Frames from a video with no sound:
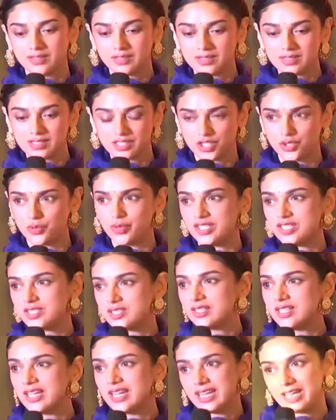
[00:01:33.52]
the
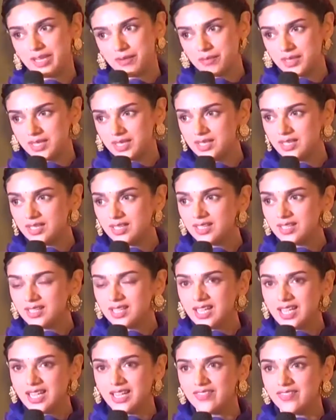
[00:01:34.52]
situation that I'm in,
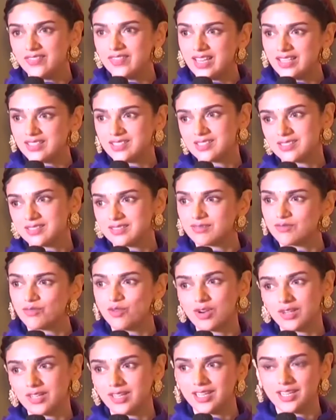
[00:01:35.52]
and that's
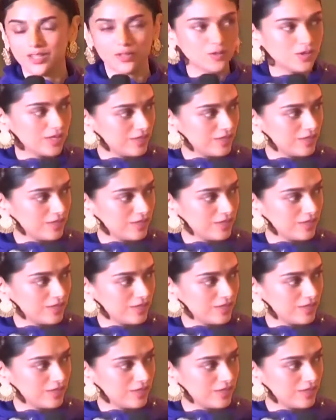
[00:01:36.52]
what I do.